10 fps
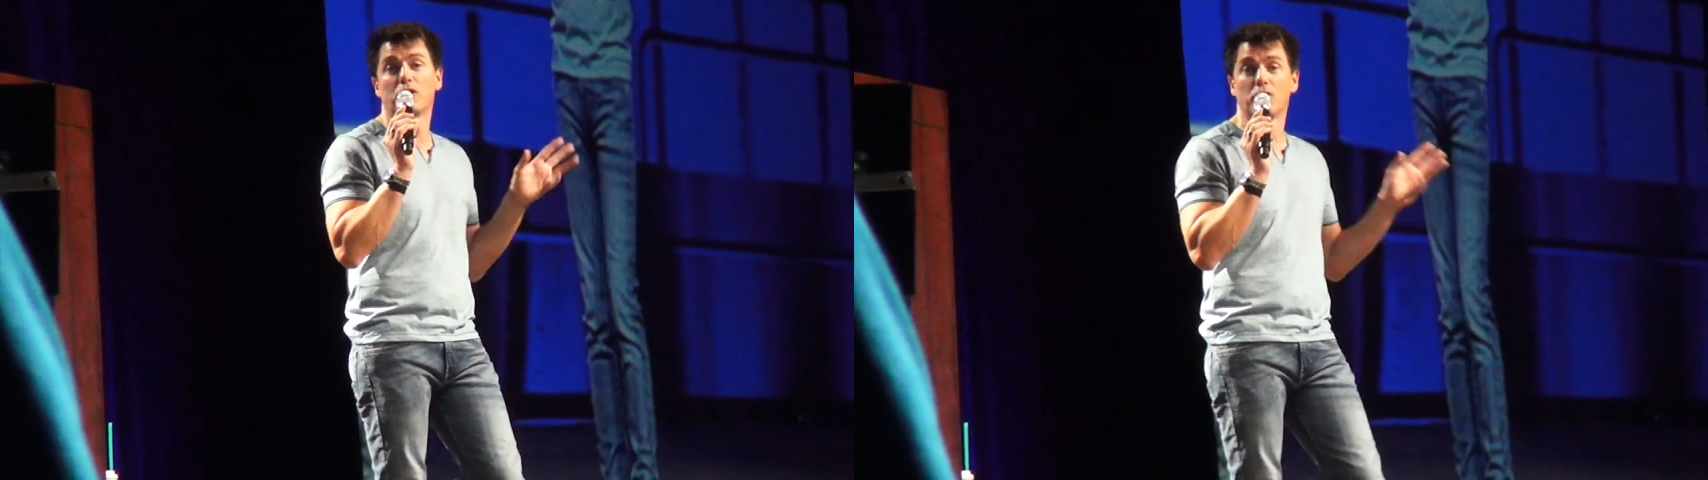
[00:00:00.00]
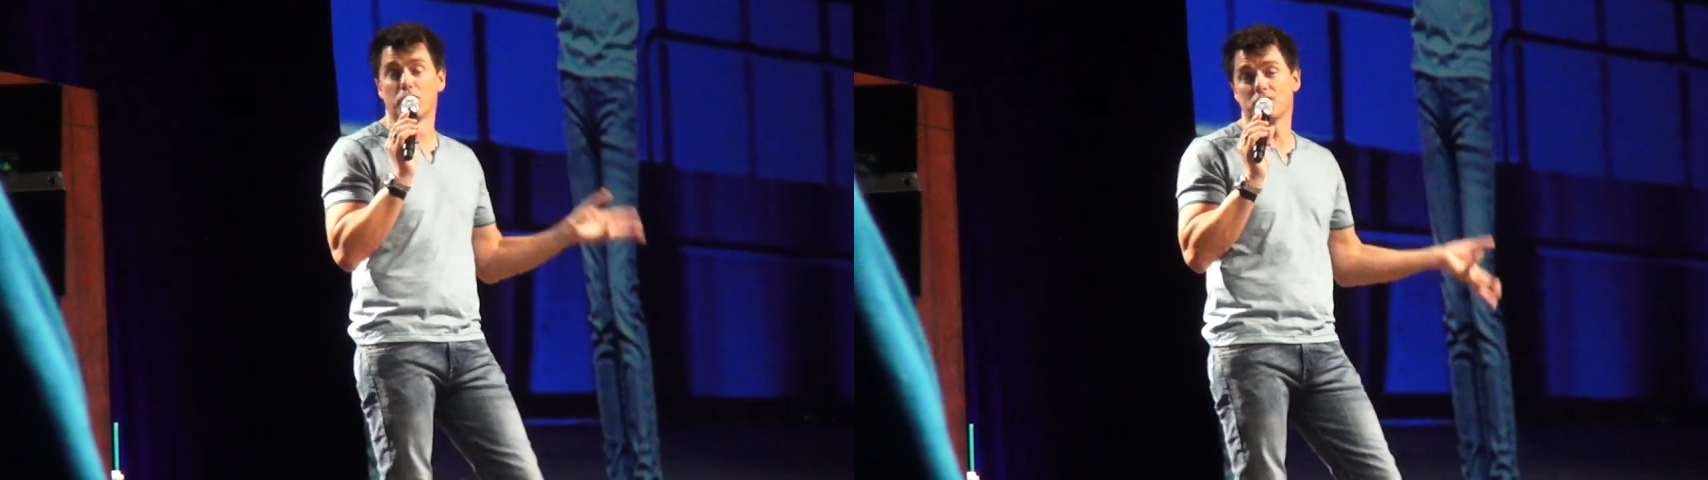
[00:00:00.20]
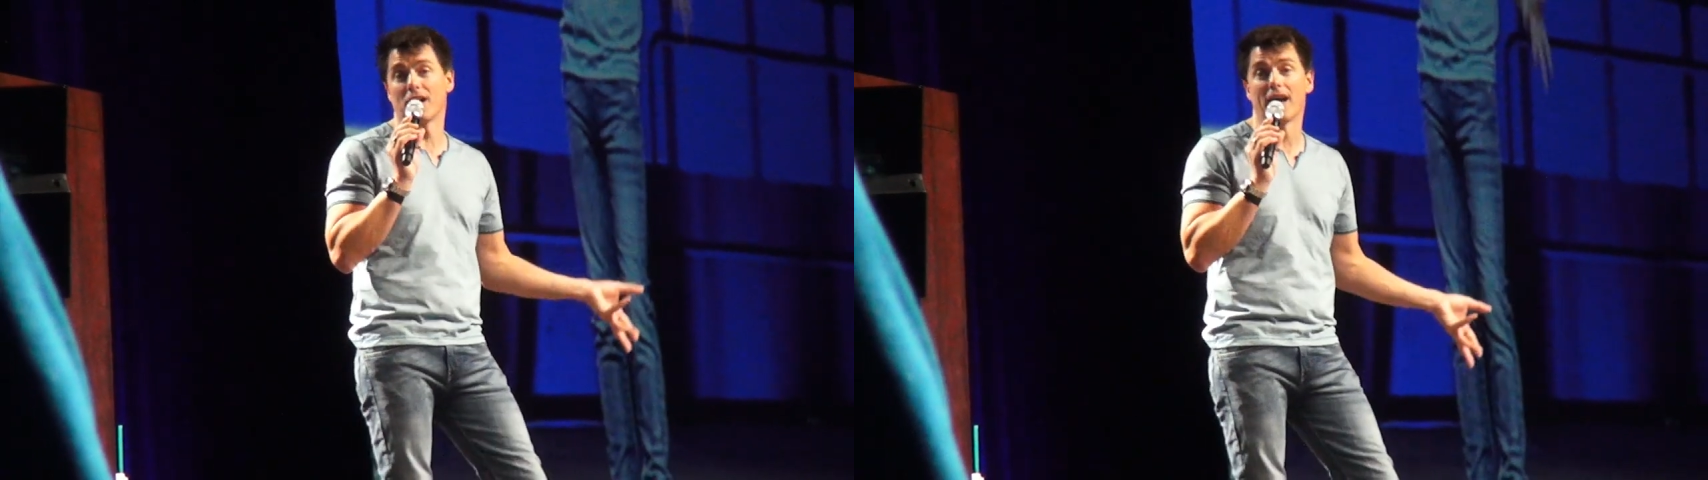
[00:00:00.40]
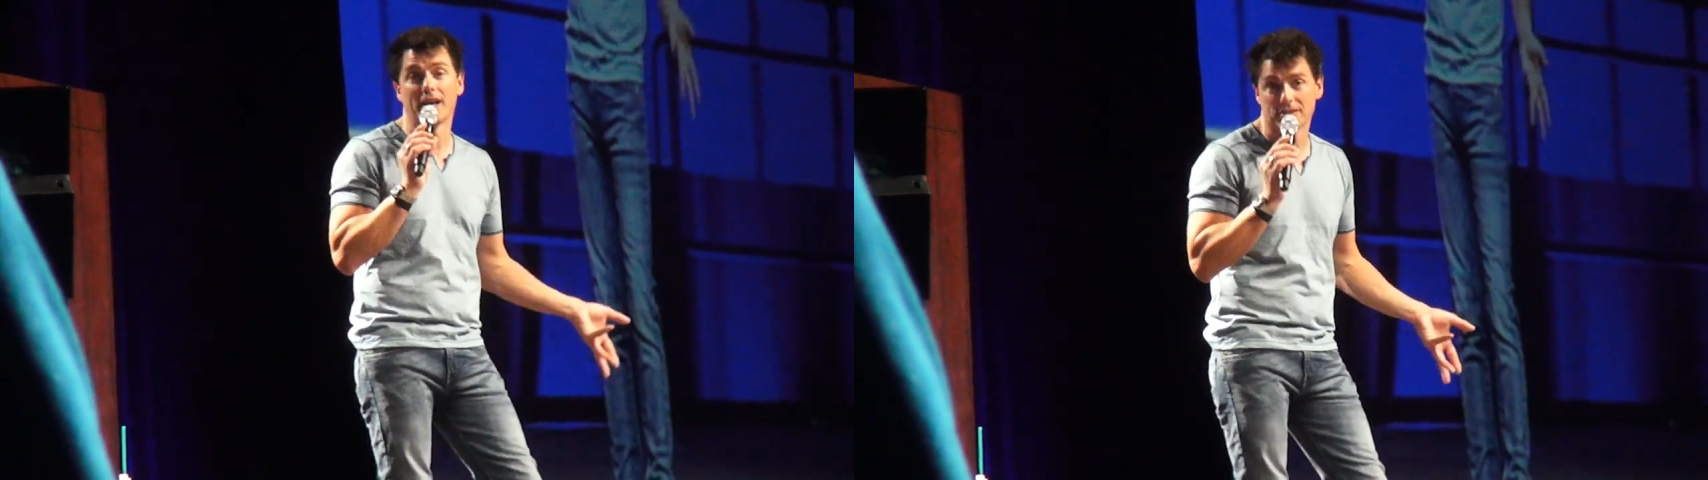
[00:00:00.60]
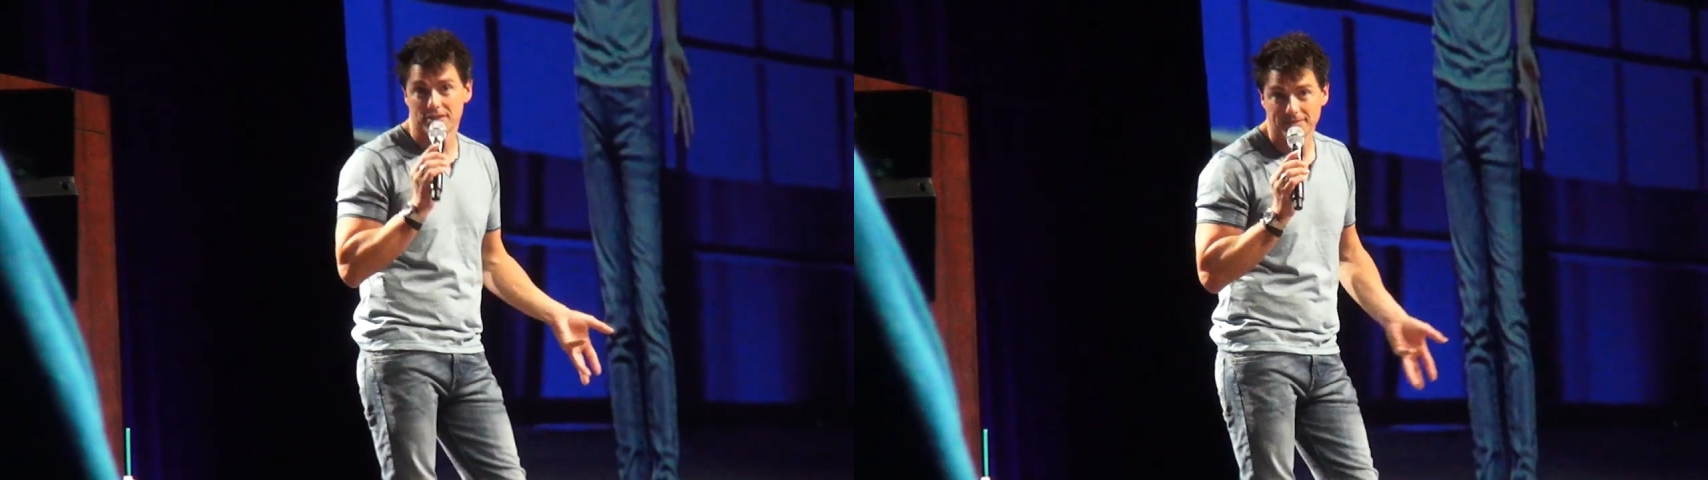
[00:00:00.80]
over a nerd's
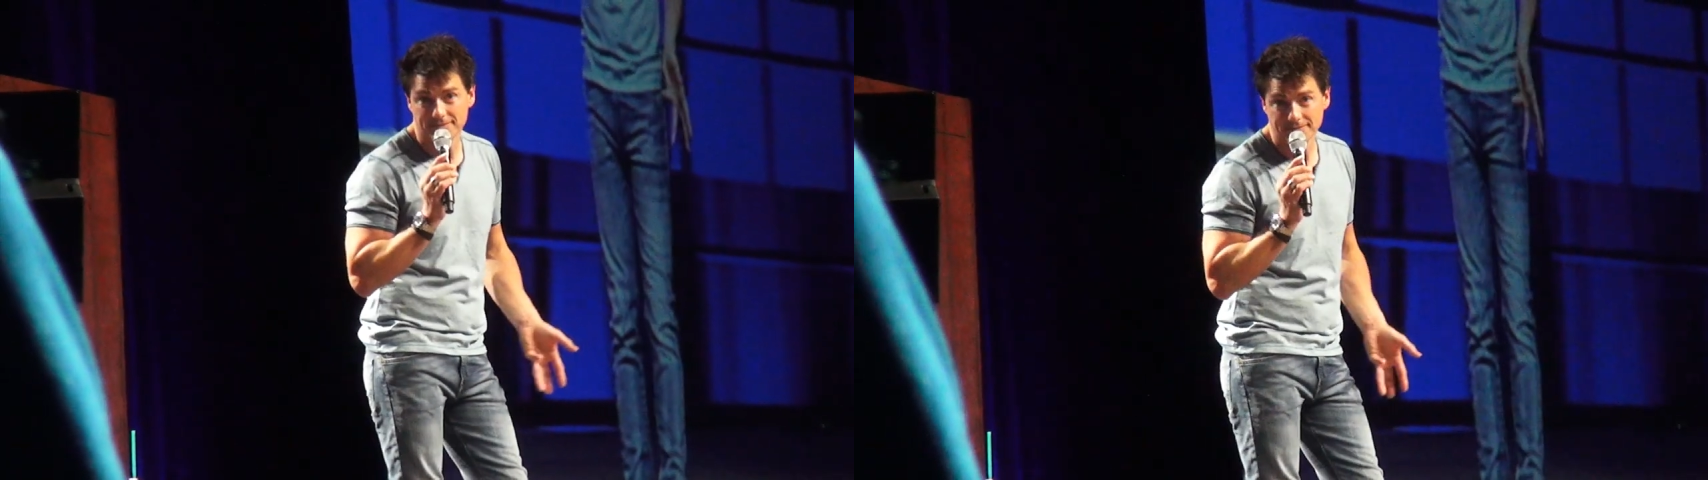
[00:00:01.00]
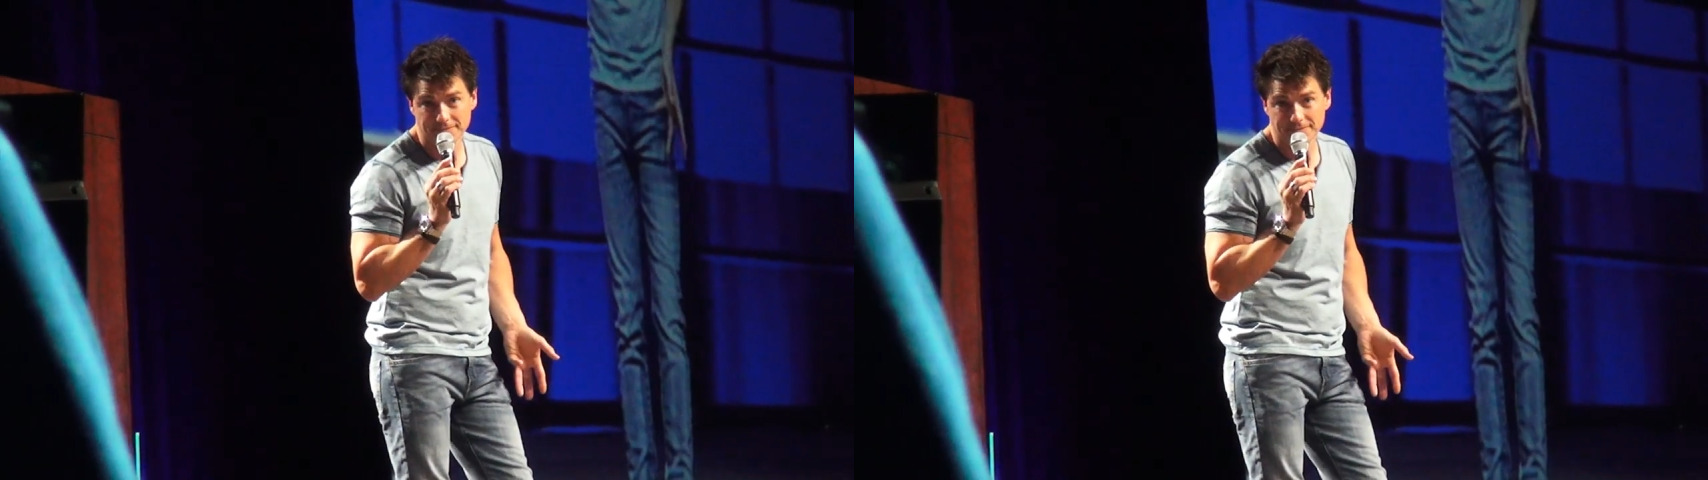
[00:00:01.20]
eyes.